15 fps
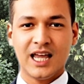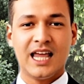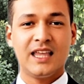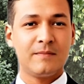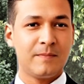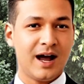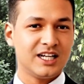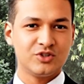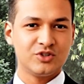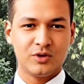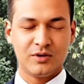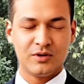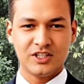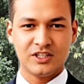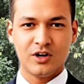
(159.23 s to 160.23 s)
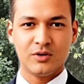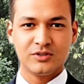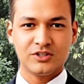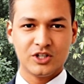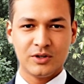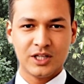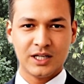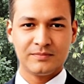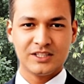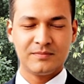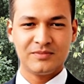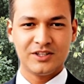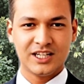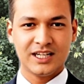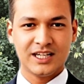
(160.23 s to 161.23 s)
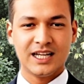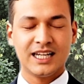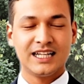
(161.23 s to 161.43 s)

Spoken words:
And the maestro of this whole sodium symphony,